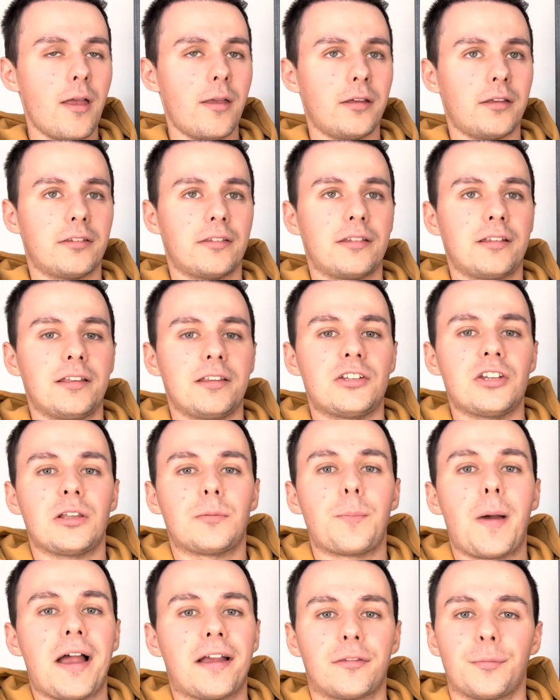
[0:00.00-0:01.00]
because it
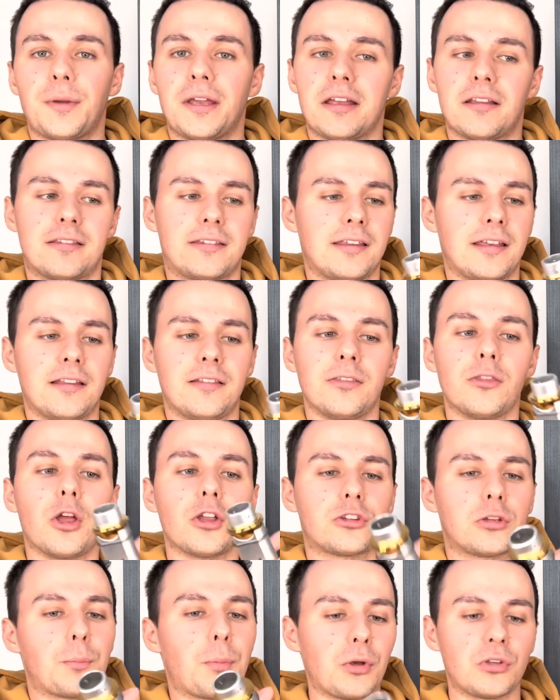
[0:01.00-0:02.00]
just bugs me. It's
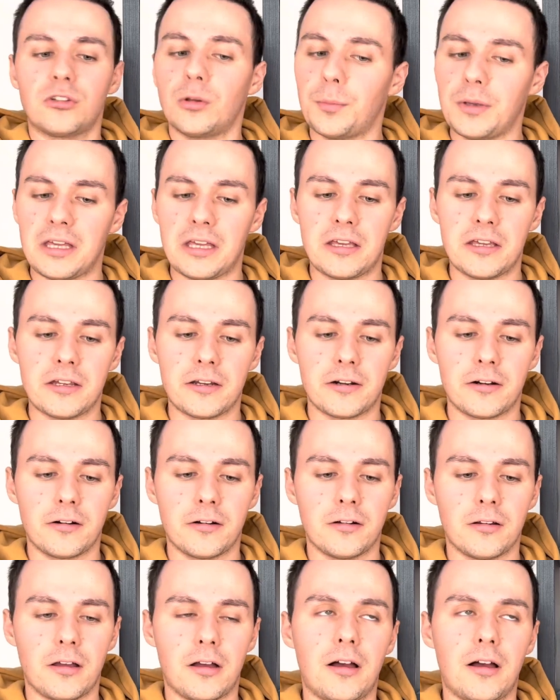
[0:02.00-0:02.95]
not supposed to be here.